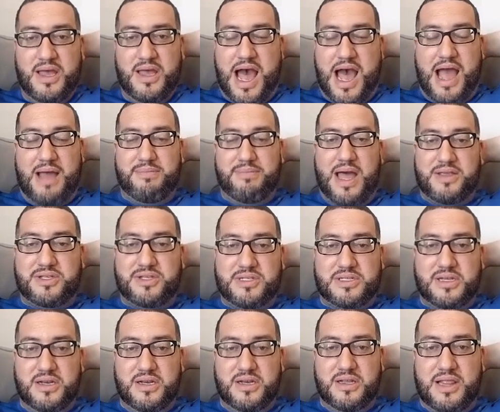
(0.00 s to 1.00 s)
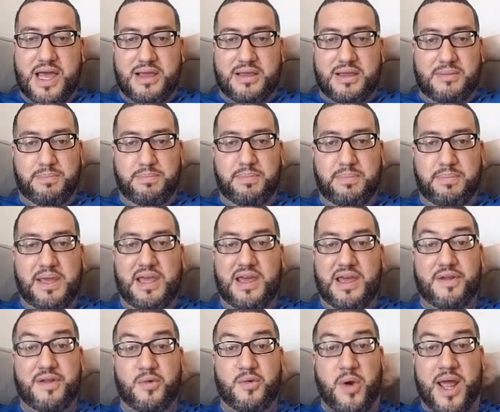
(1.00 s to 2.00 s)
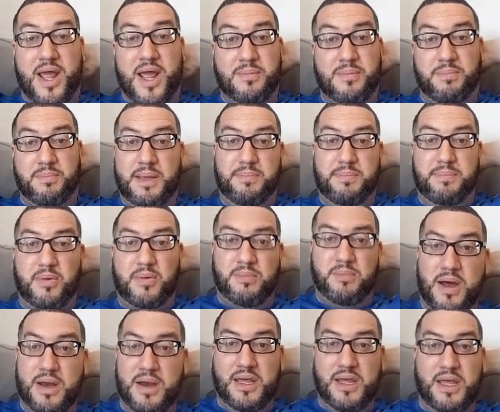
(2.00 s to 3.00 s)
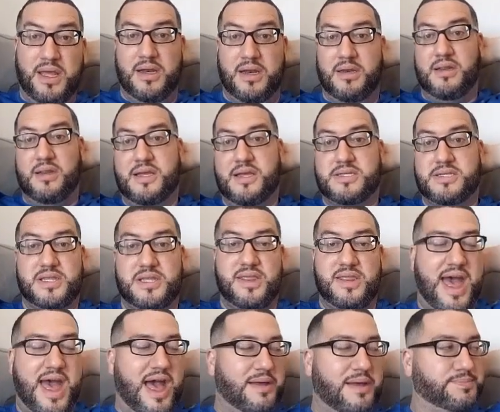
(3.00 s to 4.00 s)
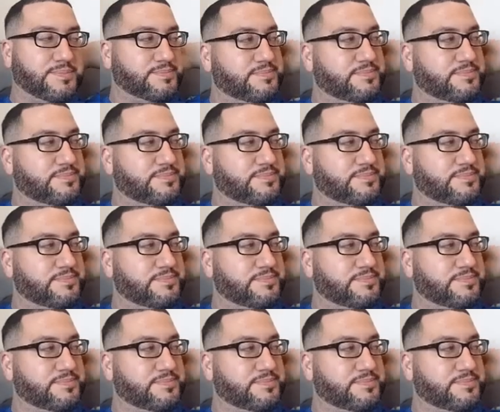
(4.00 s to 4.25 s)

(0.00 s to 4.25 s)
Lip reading: I'm not just going to like be giving random people money and this and that.